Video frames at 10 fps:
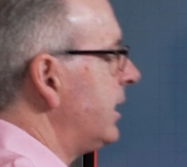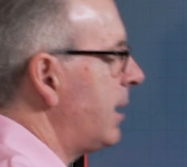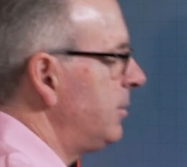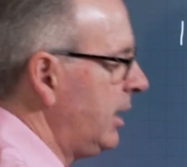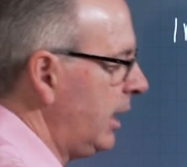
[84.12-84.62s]

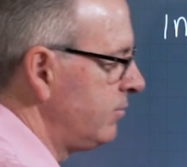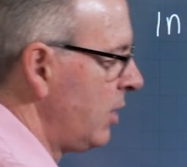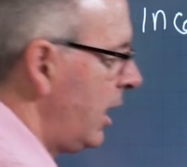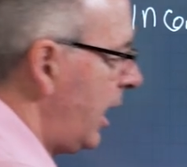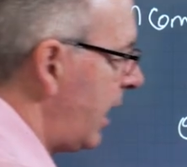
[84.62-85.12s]
coming in,
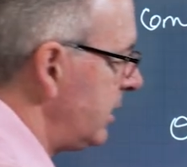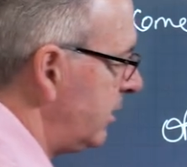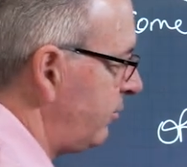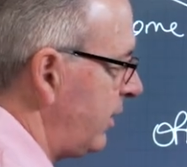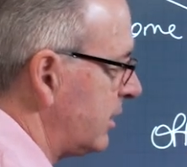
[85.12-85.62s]
and
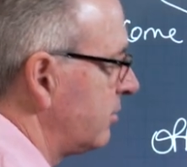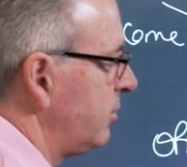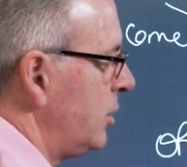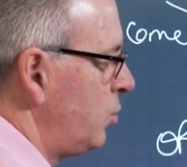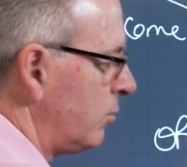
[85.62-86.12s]
then
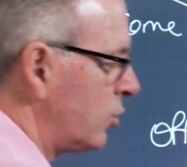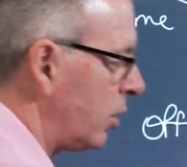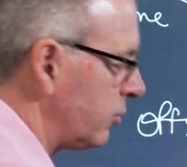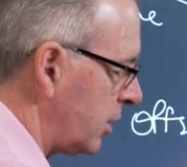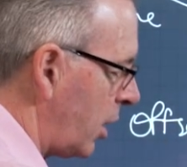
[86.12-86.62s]
effectively we've
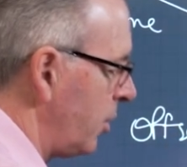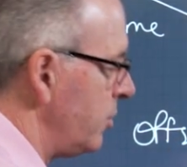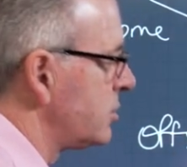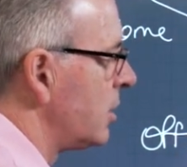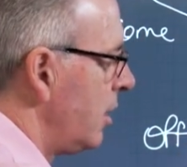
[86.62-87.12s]
got
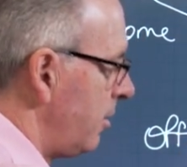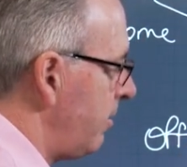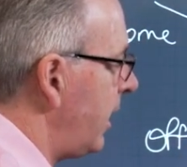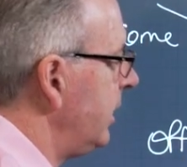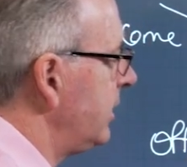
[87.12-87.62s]

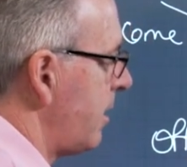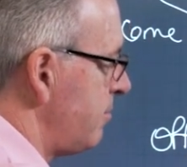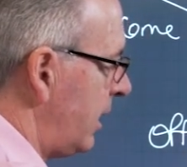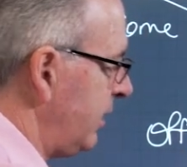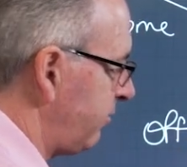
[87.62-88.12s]
that
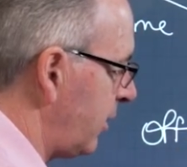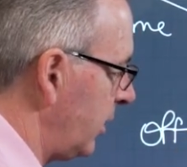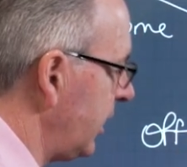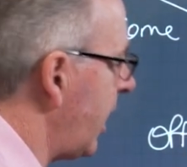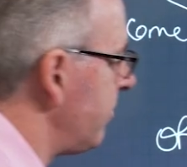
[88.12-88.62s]
money
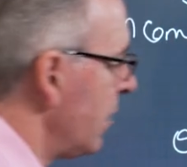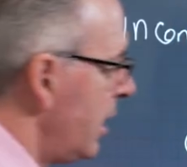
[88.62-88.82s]
flowing out.